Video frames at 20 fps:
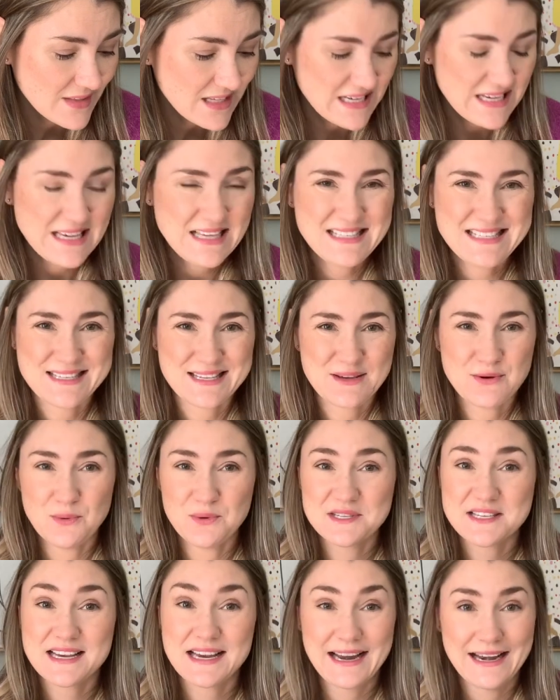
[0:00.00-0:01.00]
it's, it
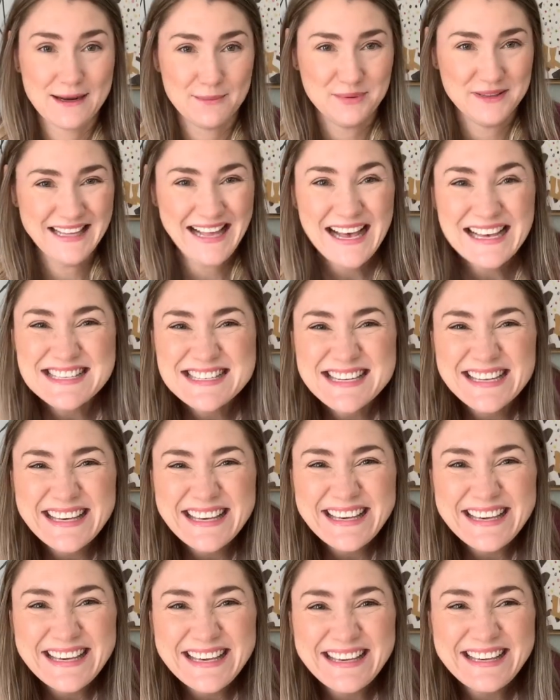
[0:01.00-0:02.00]
was kind of
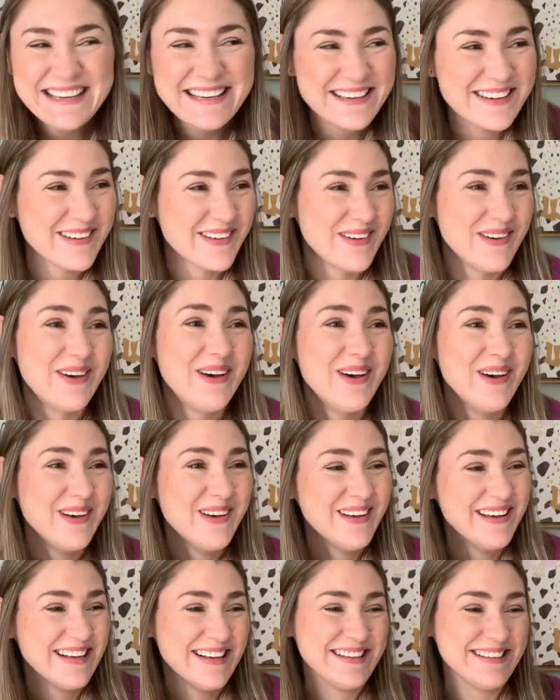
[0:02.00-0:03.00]
plasticky. it
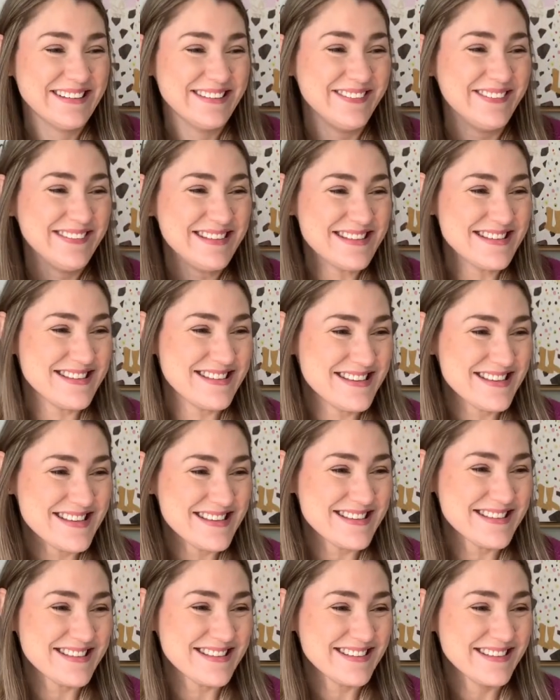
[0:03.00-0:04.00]
was just
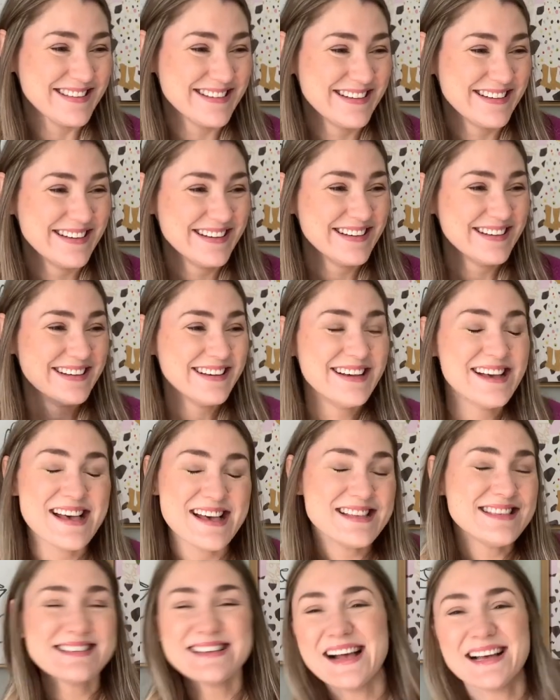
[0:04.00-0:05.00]

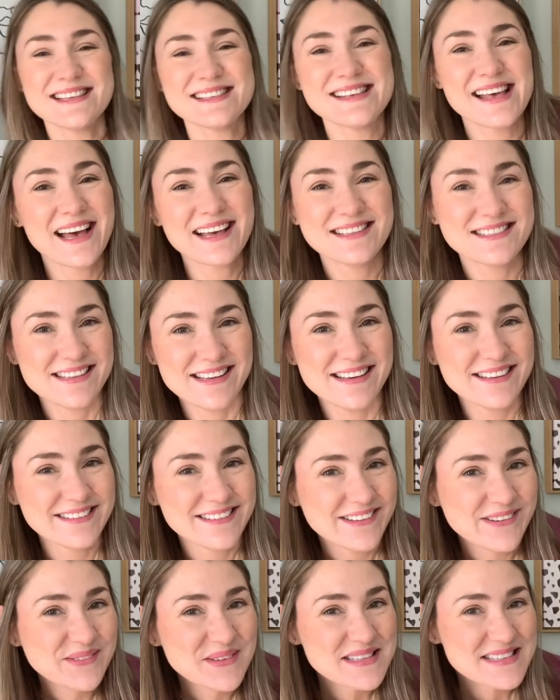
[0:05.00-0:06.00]
it's not sexy.
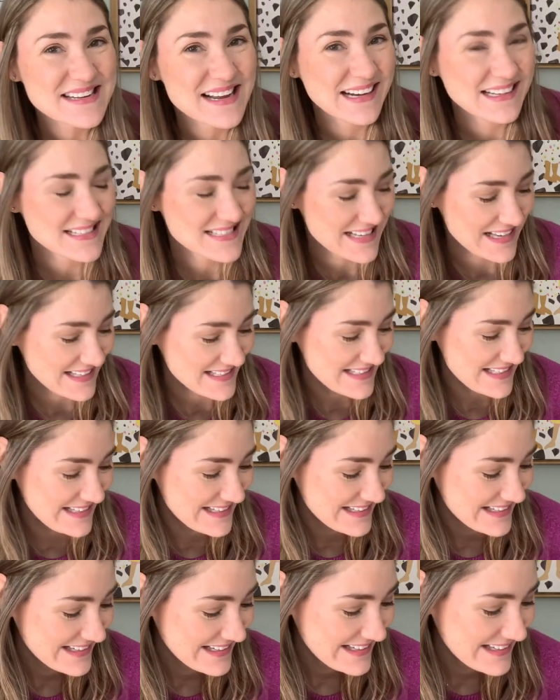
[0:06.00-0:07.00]
It was not
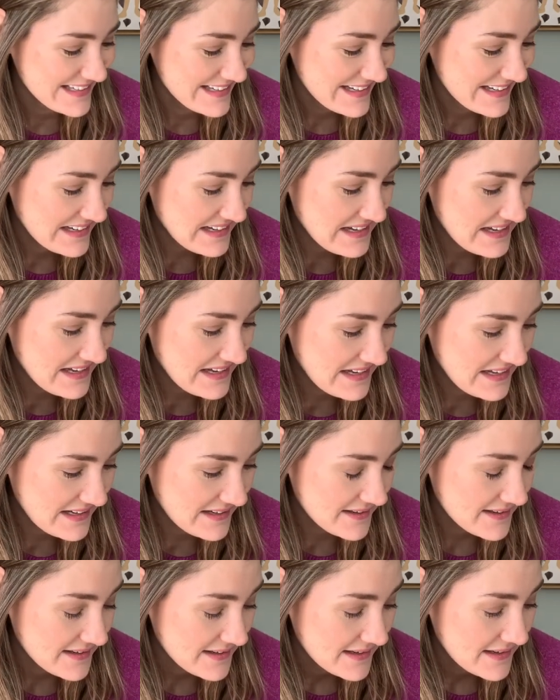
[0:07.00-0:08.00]
sexy. Uh,
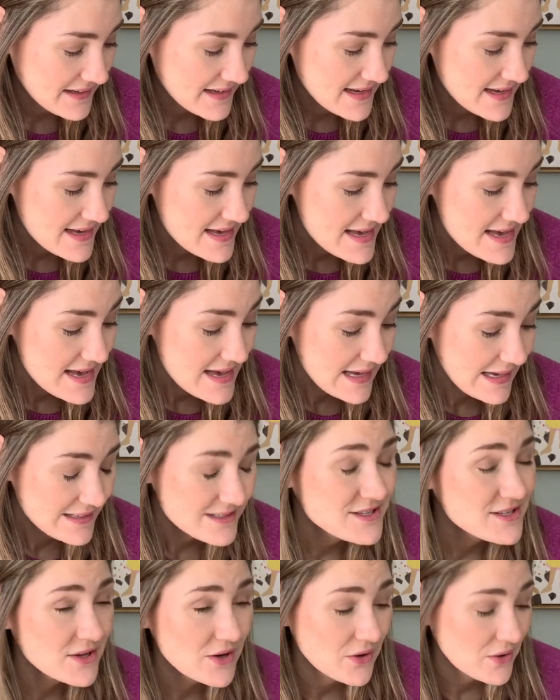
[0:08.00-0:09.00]
and
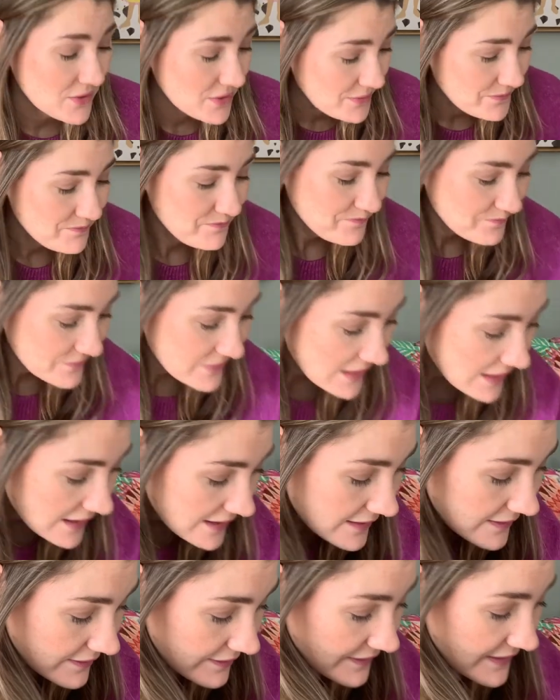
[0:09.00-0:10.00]
so
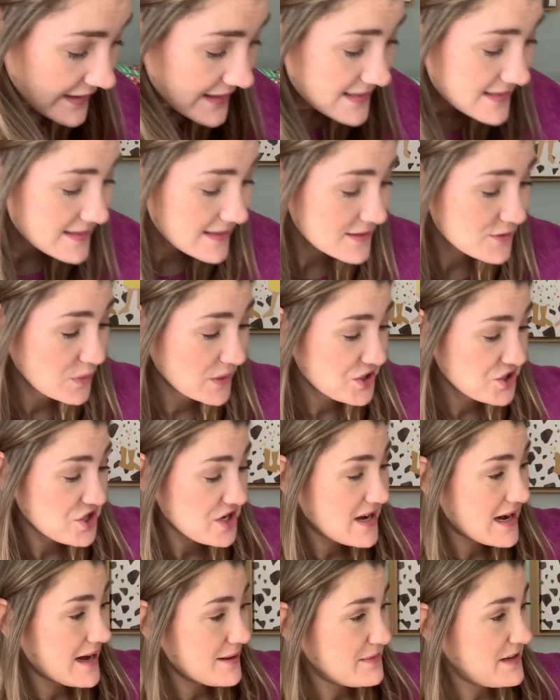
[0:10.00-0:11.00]
this is what she
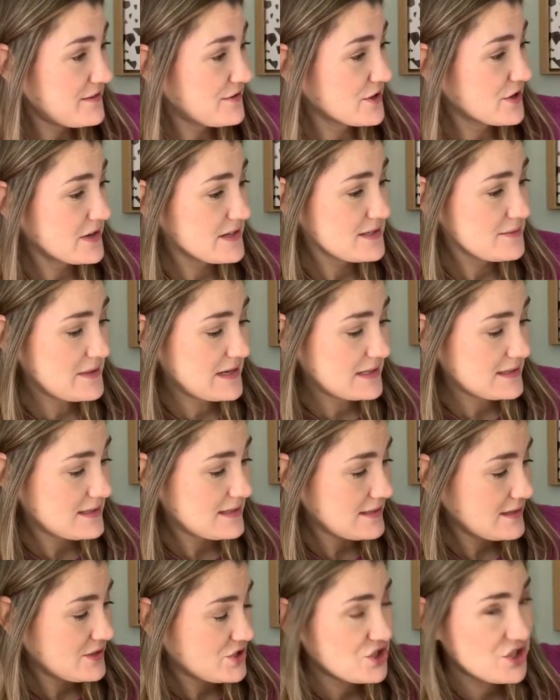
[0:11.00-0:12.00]
got me for Christmas.
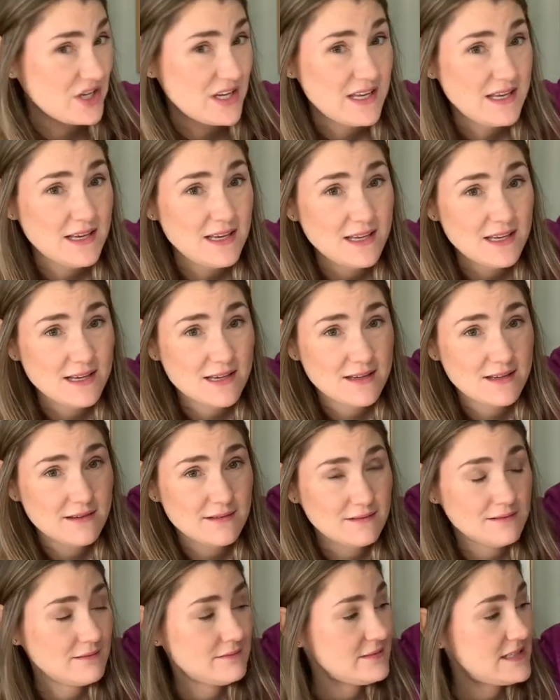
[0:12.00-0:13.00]
She
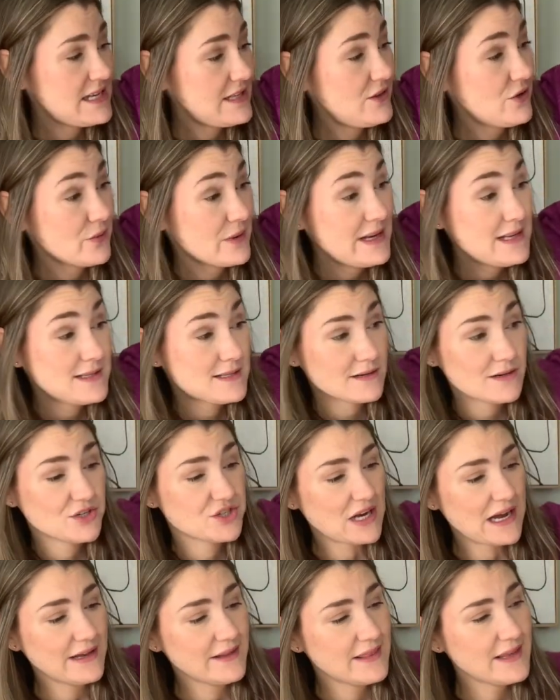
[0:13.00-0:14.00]
did the research.
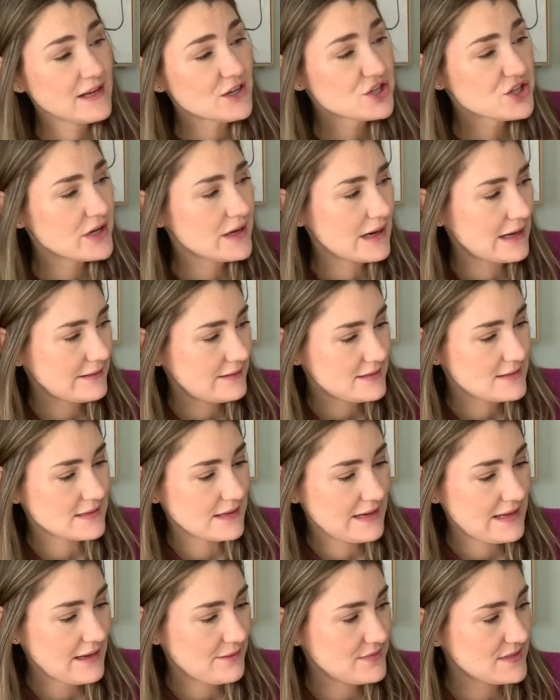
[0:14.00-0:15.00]
I think she got this
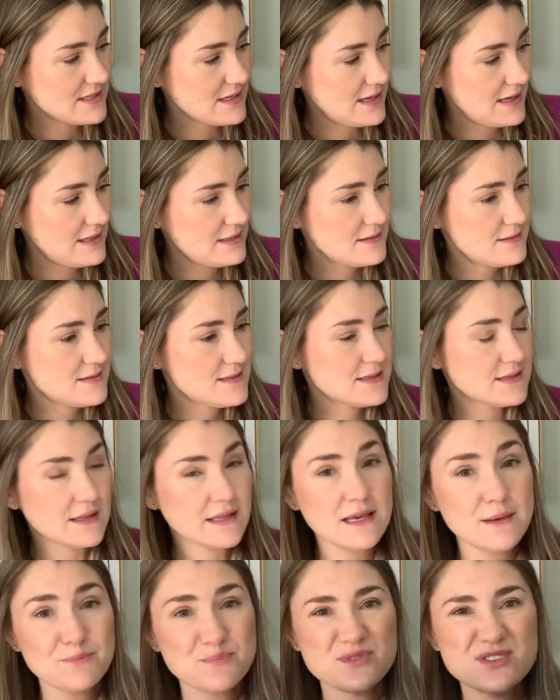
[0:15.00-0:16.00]
on Amazon.
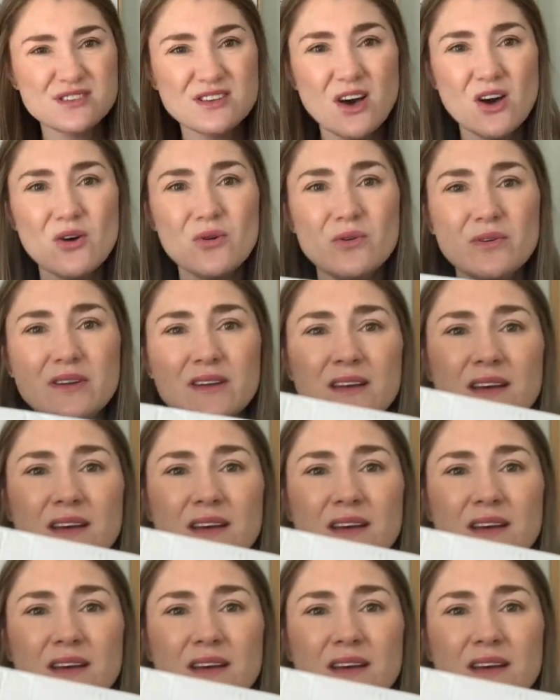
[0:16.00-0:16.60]
Sleep Zone?